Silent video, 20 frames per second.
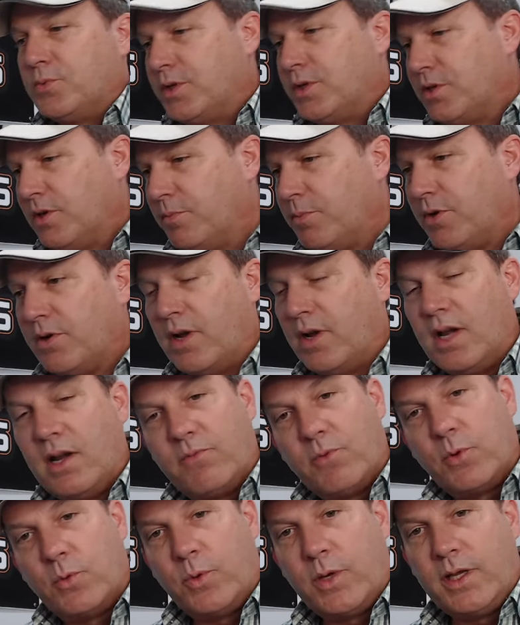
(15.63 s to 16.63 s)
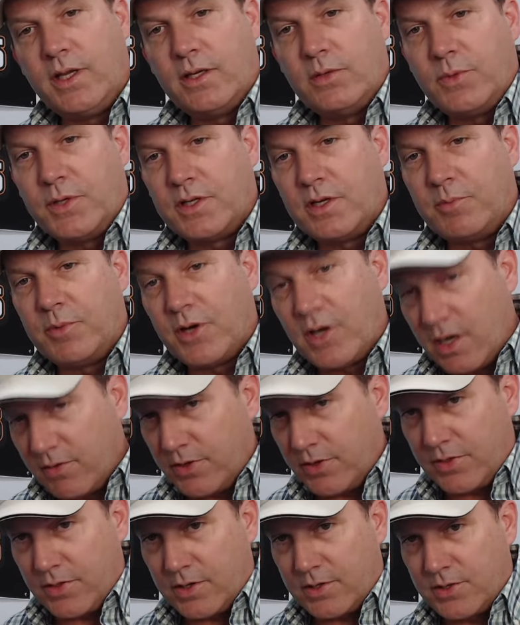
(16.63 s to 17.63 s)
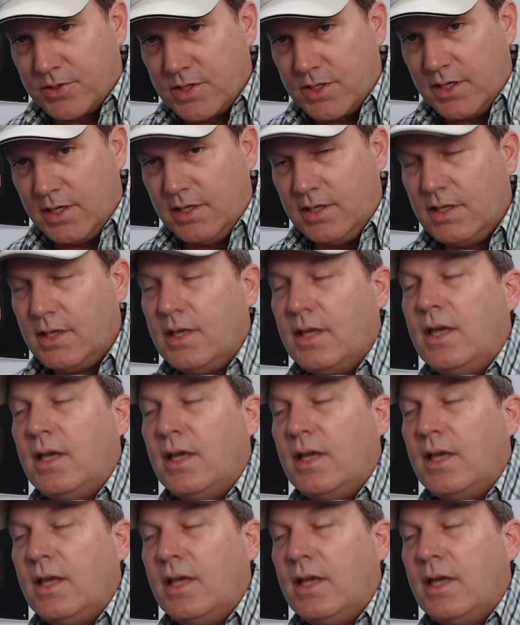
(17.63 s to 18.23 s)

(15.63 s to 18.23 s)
We come here every week, we come here every Thursday,